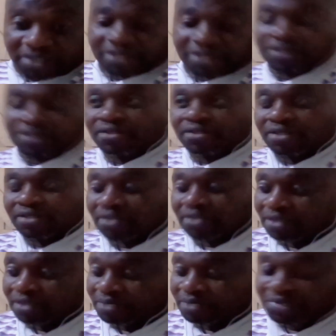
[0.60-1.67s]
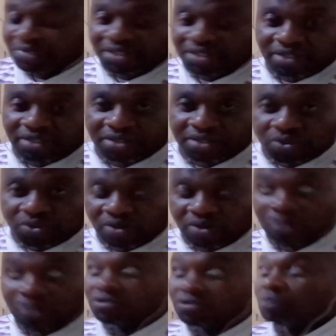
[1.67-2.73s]
and sisters, let me take this
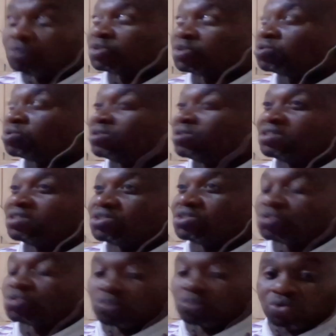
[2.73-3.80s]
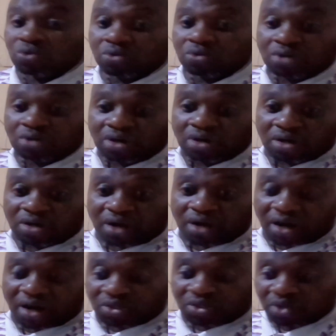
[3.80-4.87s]
wonderful opportunity to
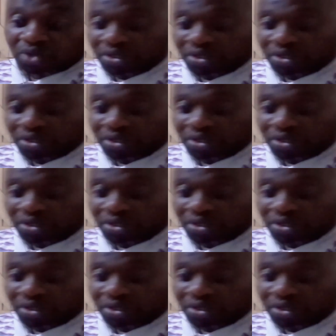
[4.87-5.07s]
actually